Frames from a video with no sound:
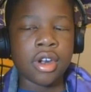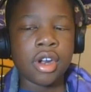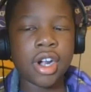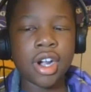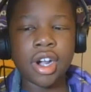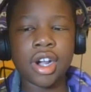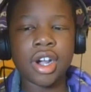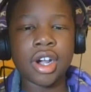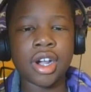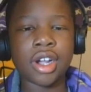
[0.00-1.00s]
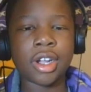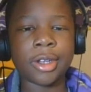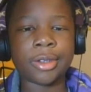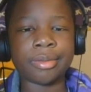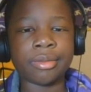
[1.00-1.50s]
on
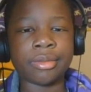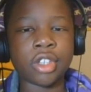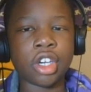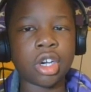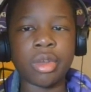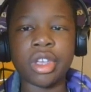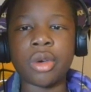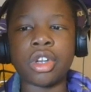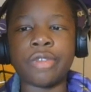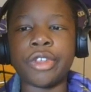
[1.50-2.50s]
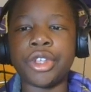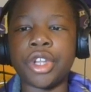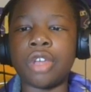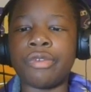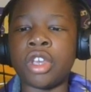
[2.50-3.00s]
we go into
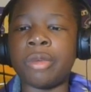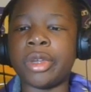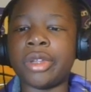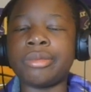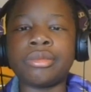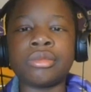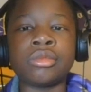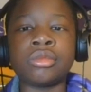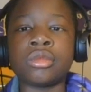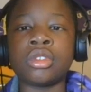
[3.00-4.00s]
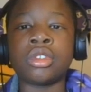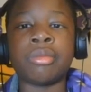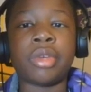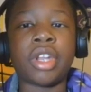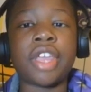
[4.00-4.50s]
Philadelphia, But
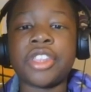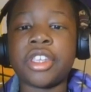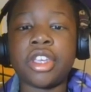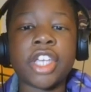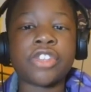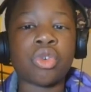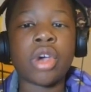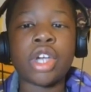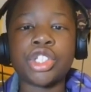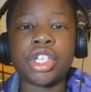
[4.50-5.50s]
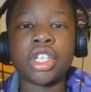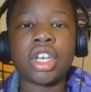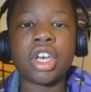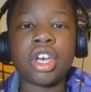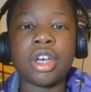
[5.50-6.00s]
hey, thank you guys for watching.
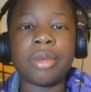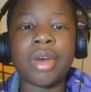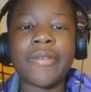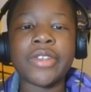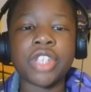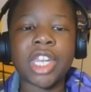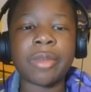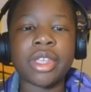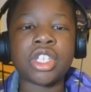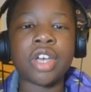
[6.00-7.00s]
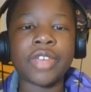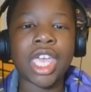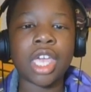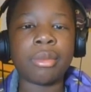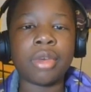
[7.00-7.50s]
Obviously, going to be a tough
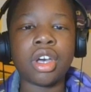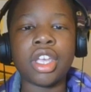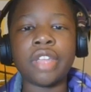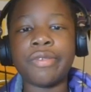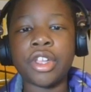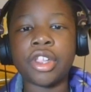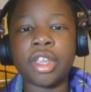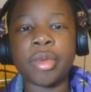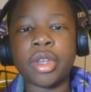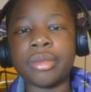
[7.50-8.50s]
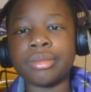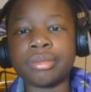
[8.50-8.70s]
game in Philly, but